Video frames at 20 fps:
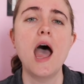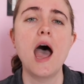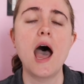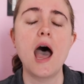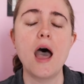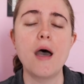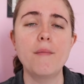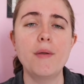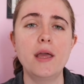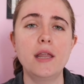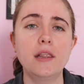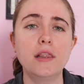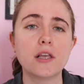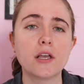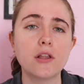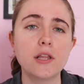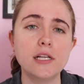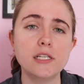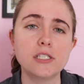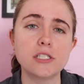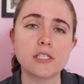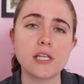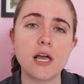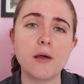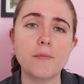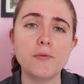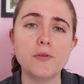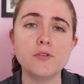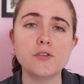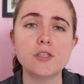and the cleats just
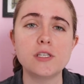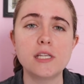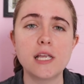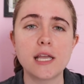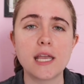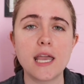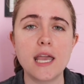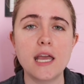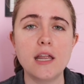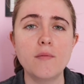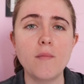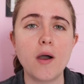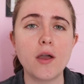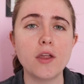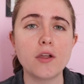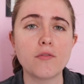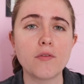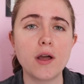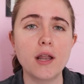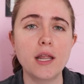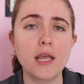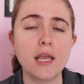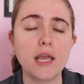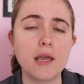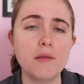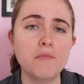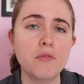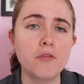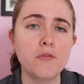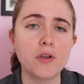help you stick in while you're running
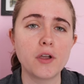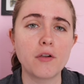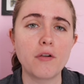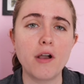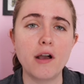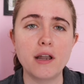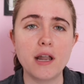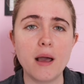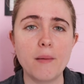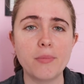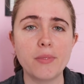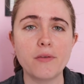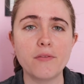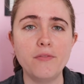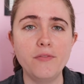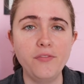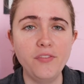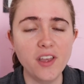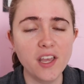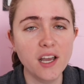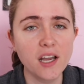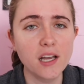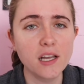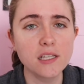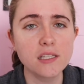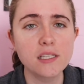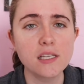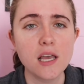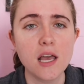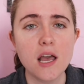and moving around up the
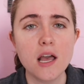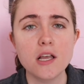field.